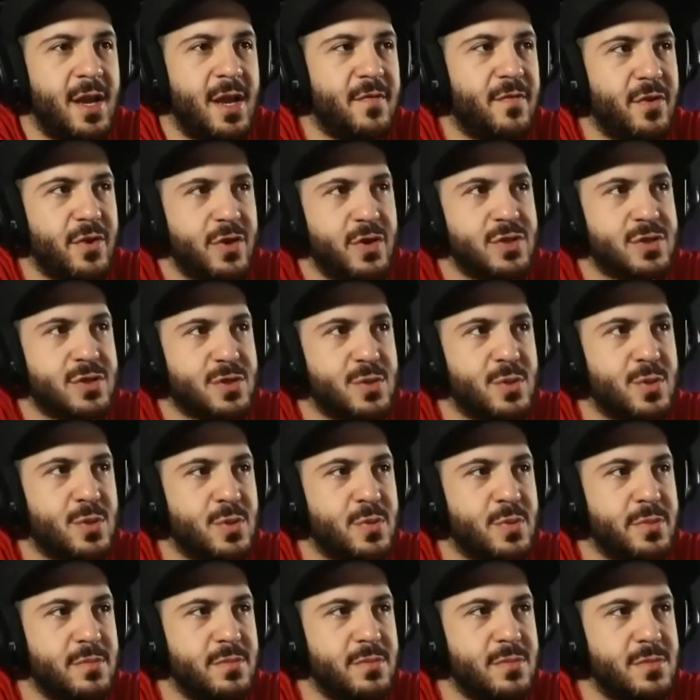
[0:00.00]
for your
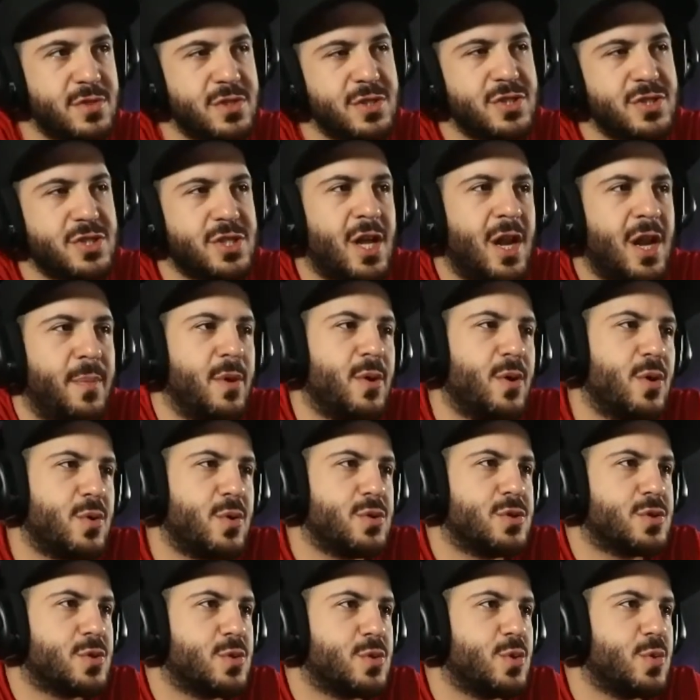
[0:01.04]
school, just shut up and go to
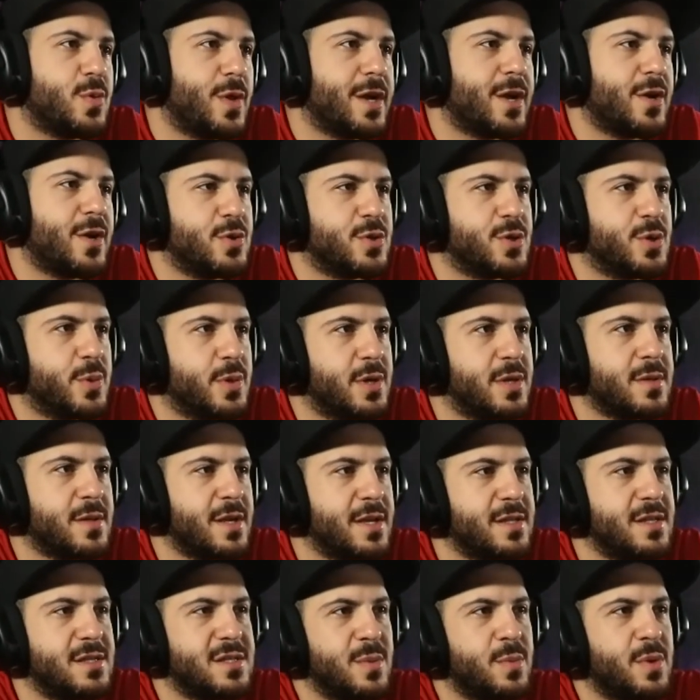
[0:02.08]
school. Like, go do it.
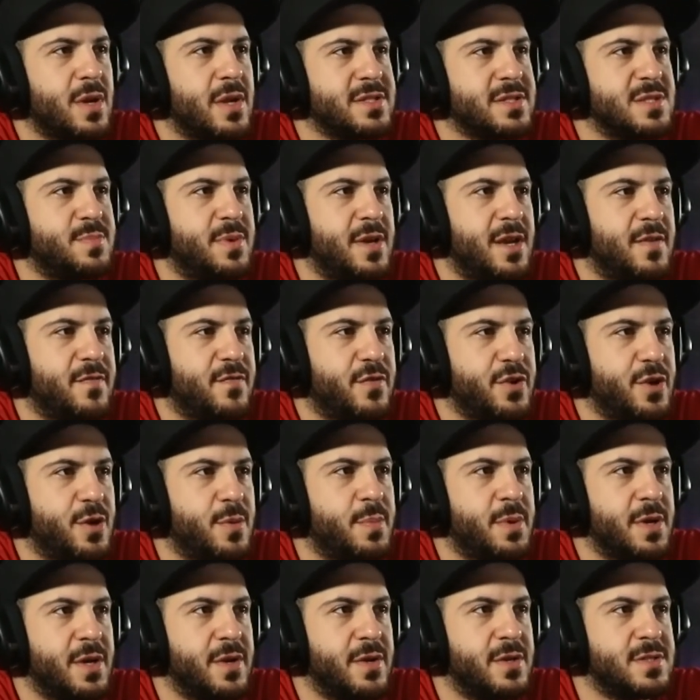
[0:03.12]
Like, someone else is paying for your
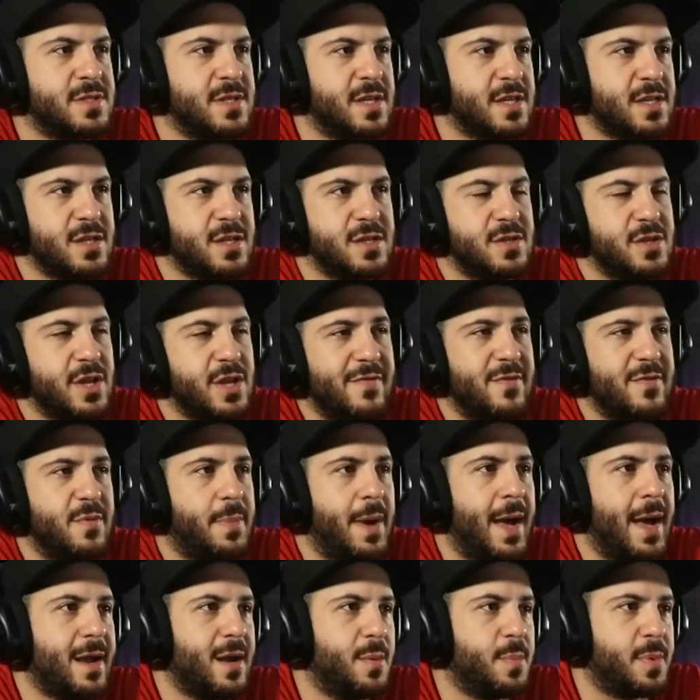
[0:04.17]
bills. Like, you have a
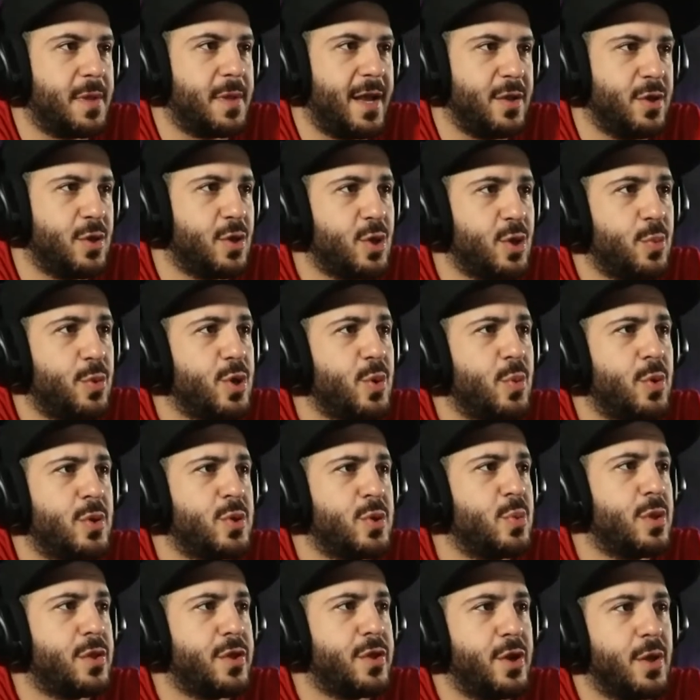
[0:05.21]
backup plan. You don't know what you want to
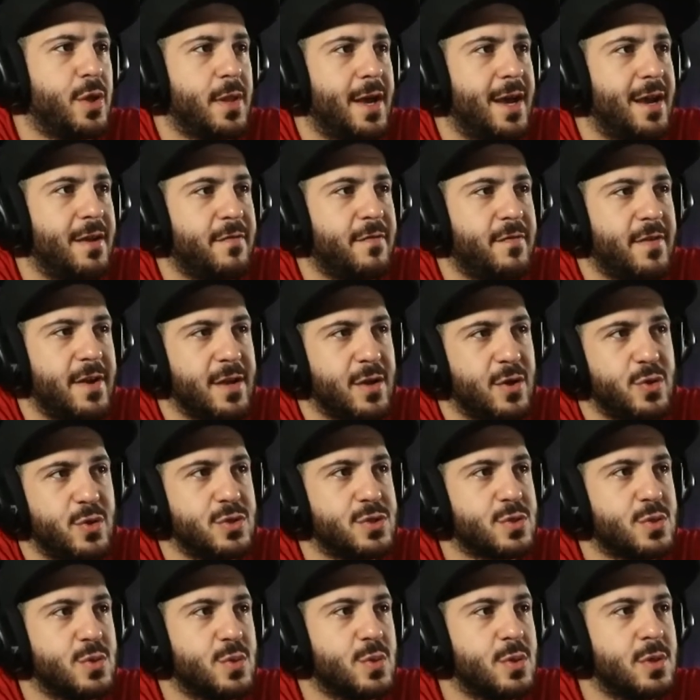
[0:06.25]
do with your life. Like, go to
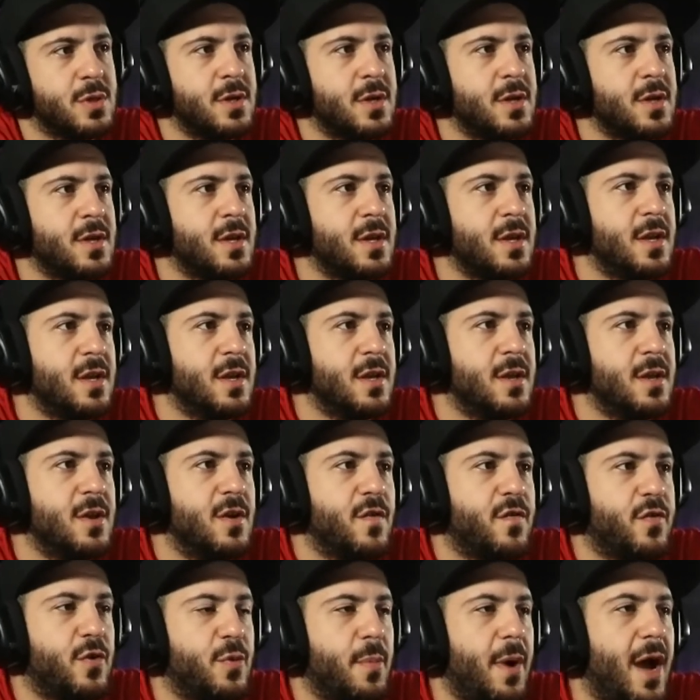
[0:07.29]
school.
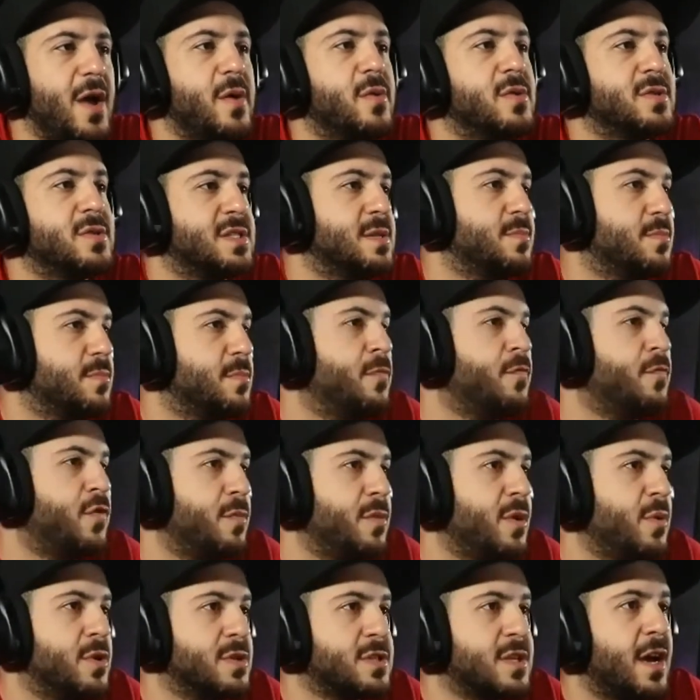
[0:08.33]
For me
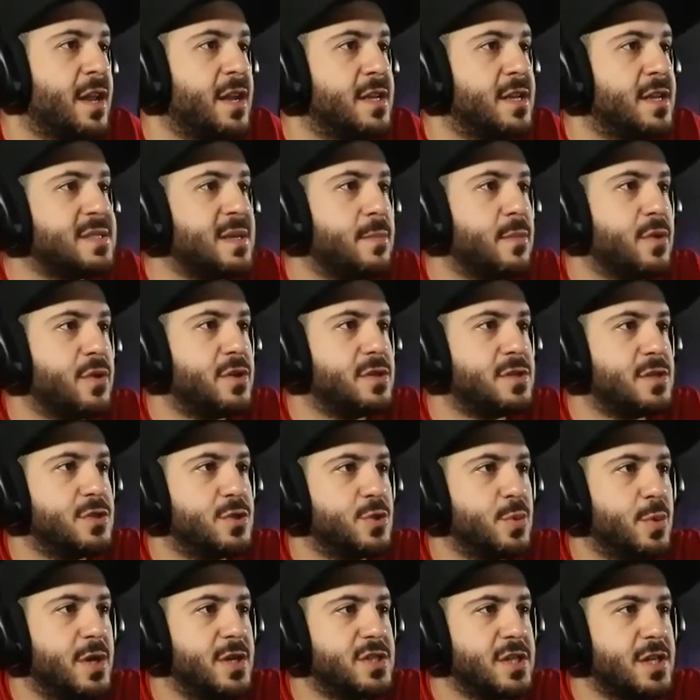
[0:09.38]
it was kind of similar
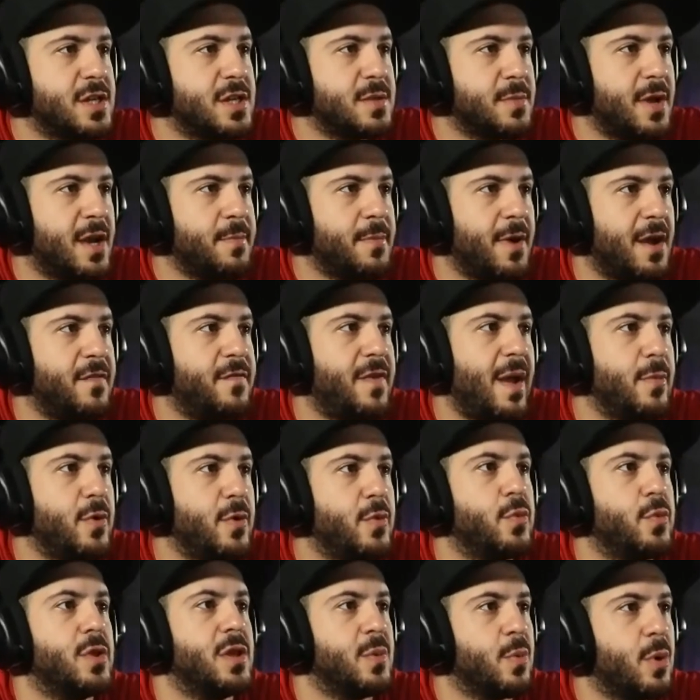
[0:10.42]
situation. My family
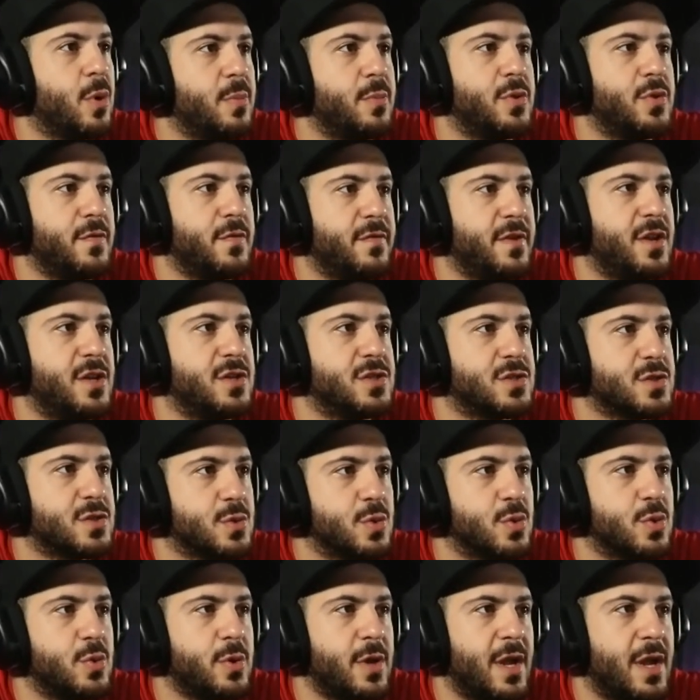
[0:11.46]
really wanted me to finish
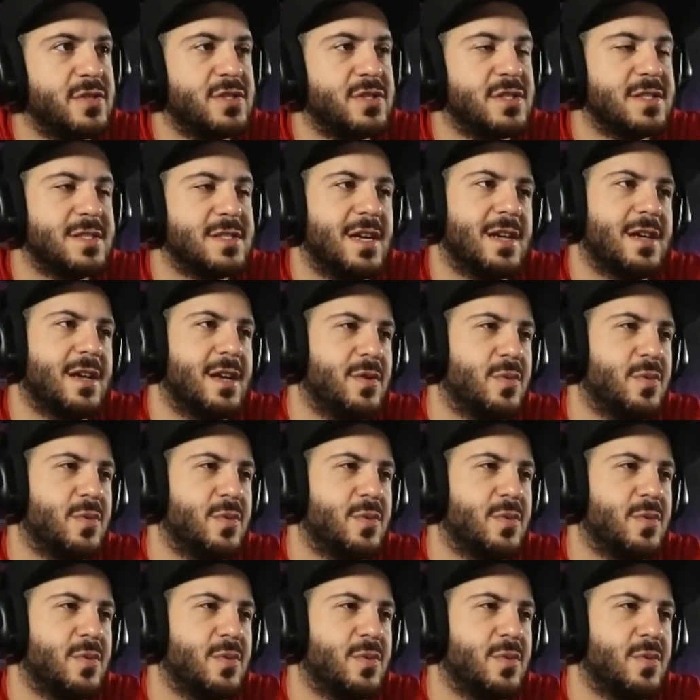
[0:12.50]
school, and I was just like,